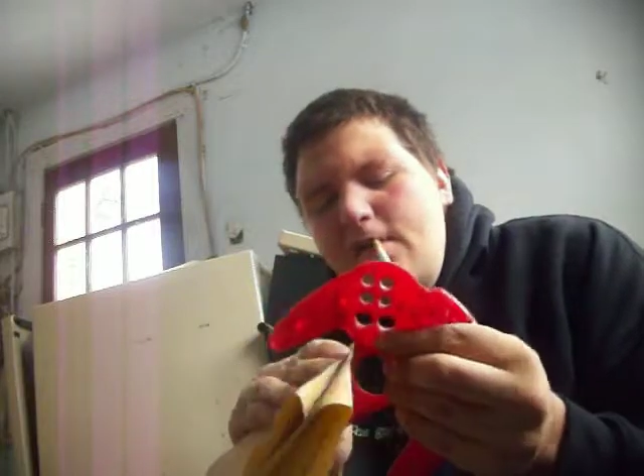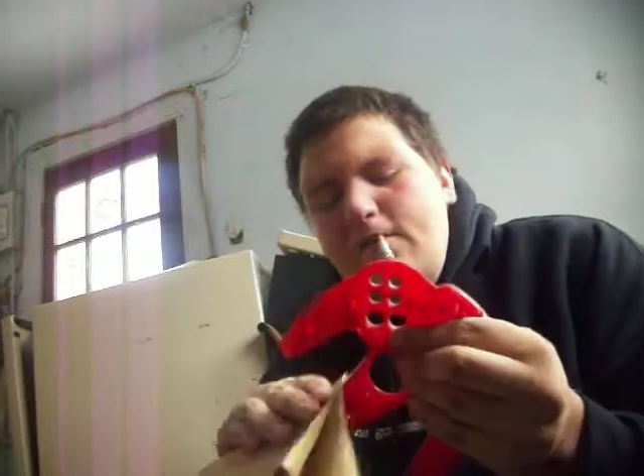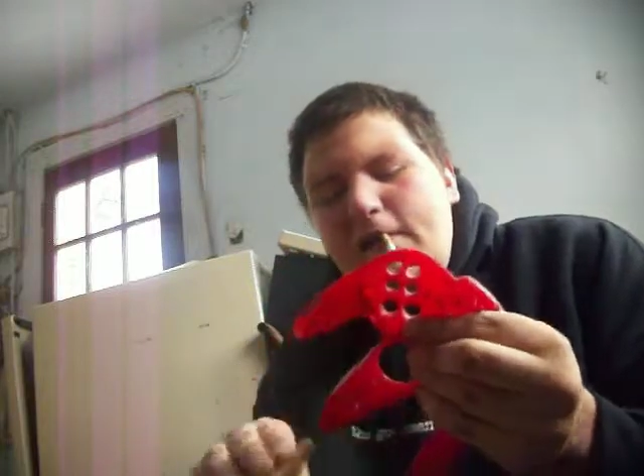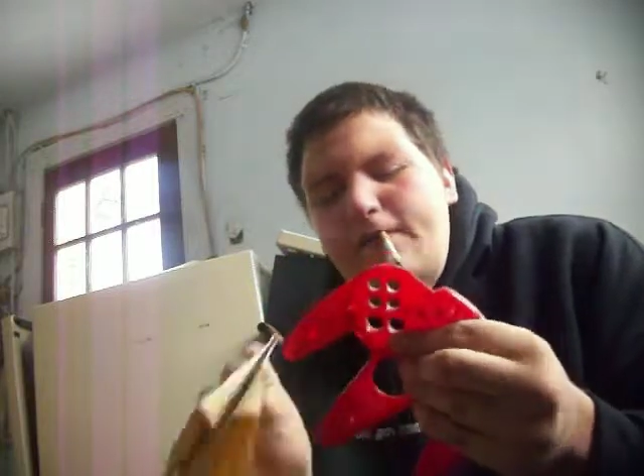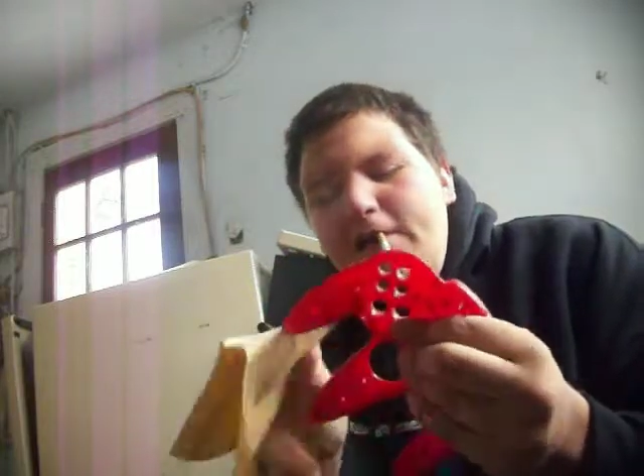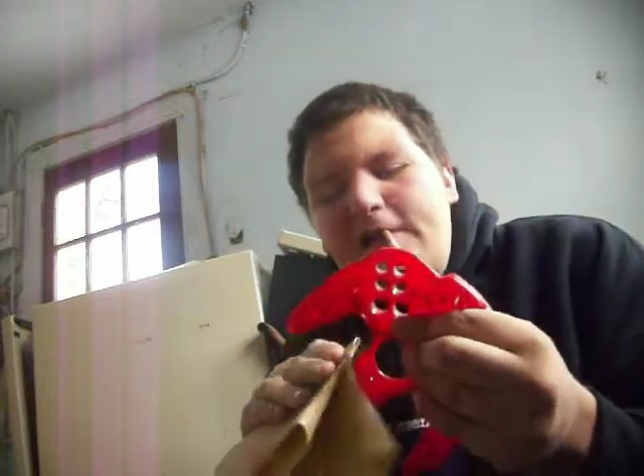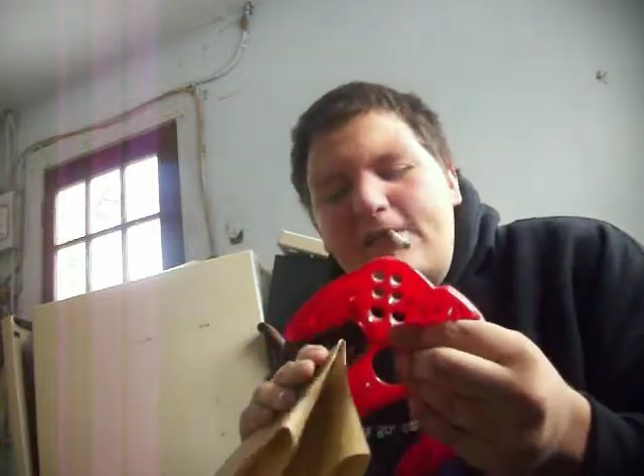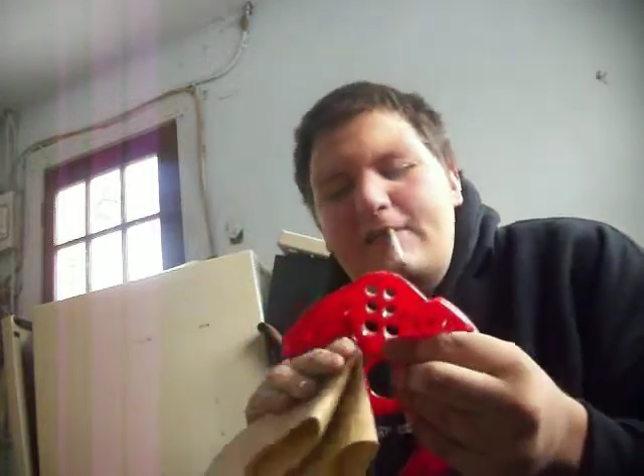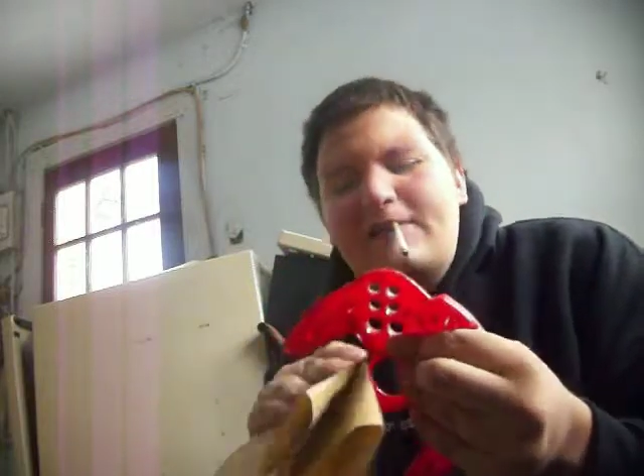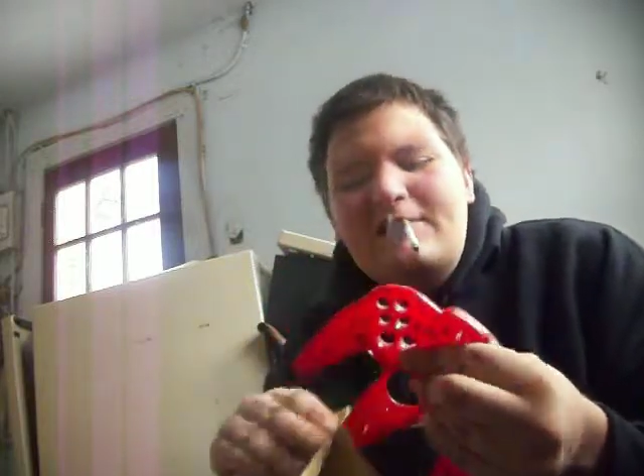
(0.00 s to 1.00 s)
Why am I
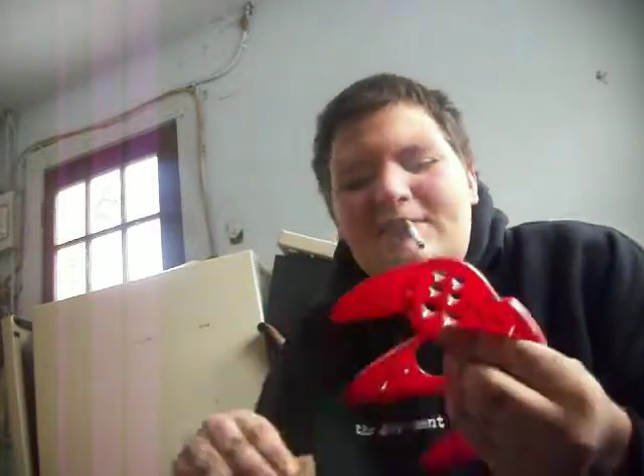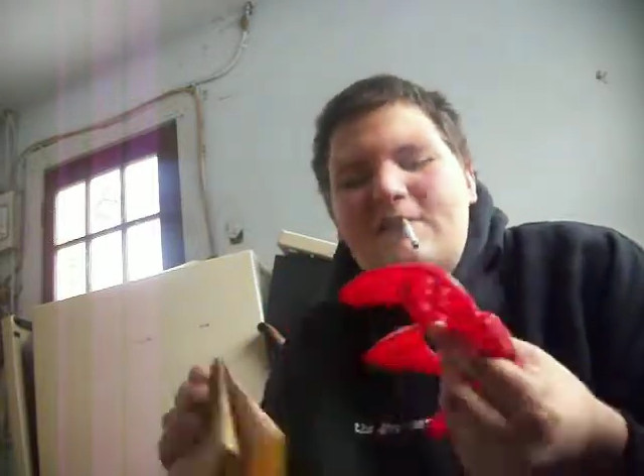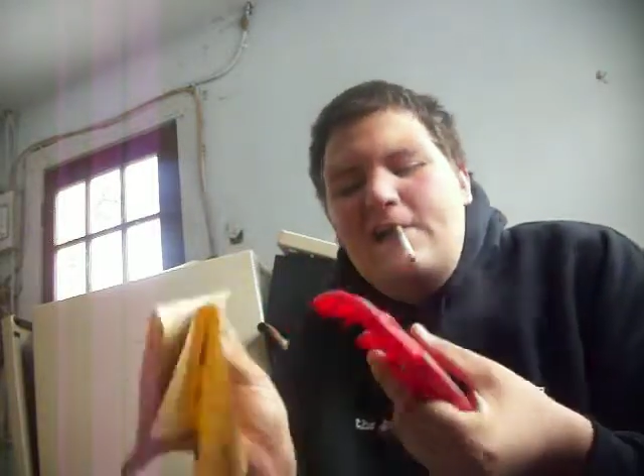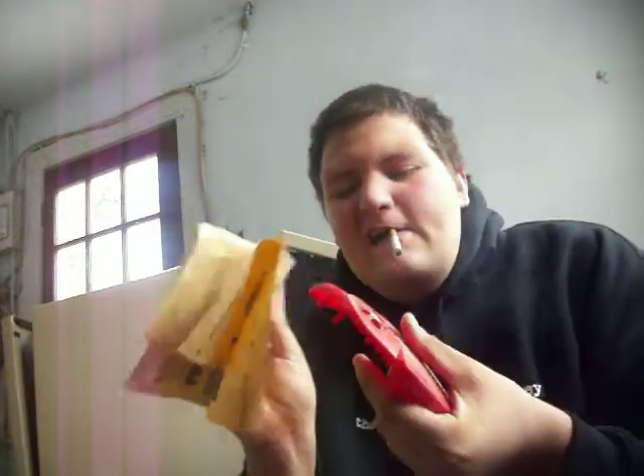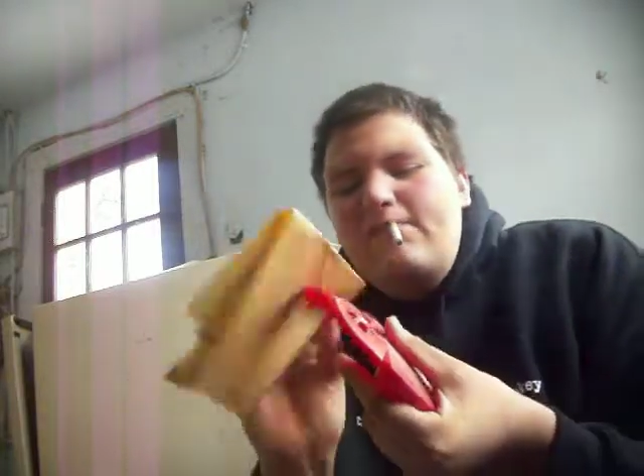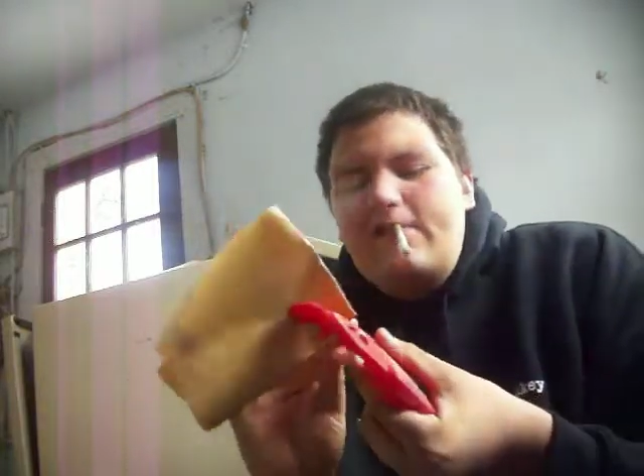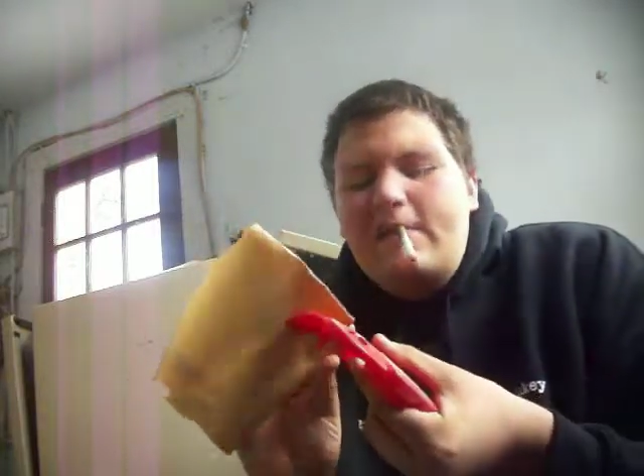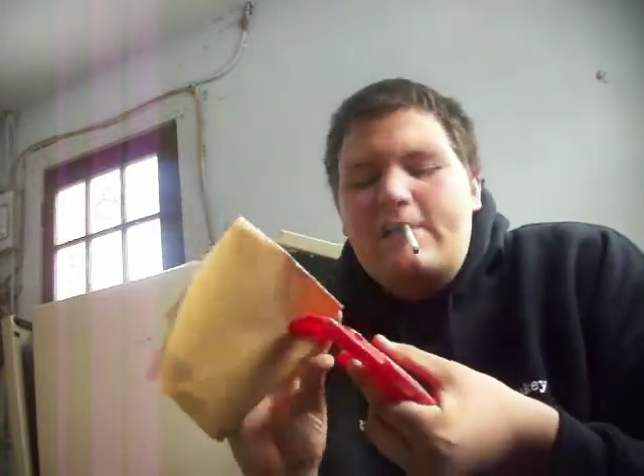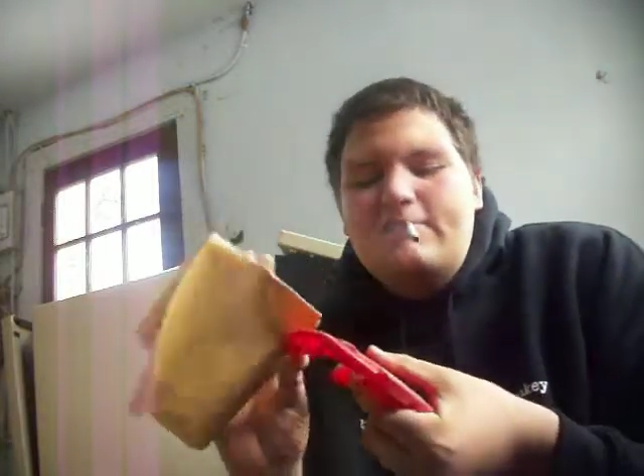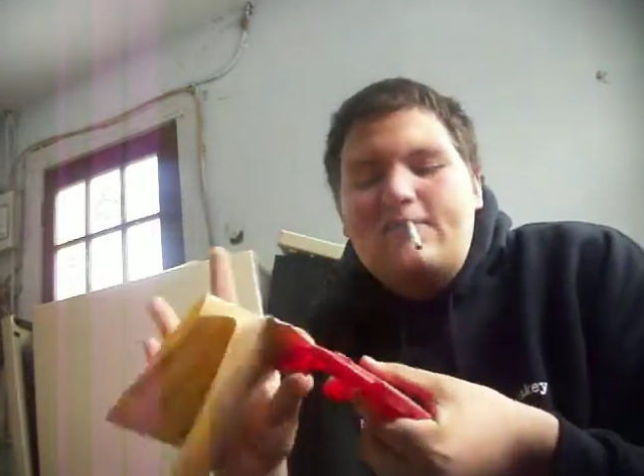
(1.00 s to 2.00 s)
doing this? I have a
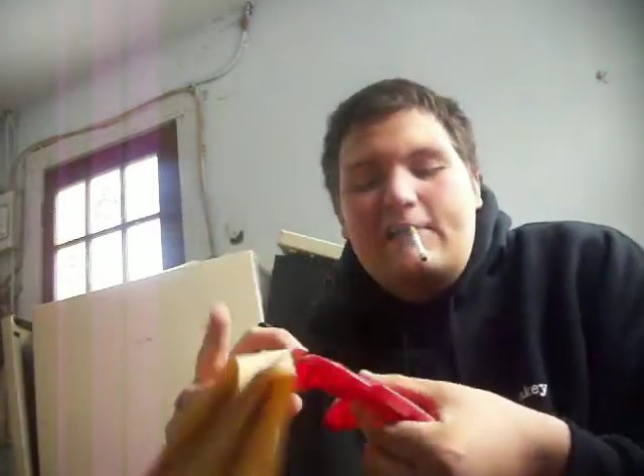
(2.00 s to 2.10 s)
console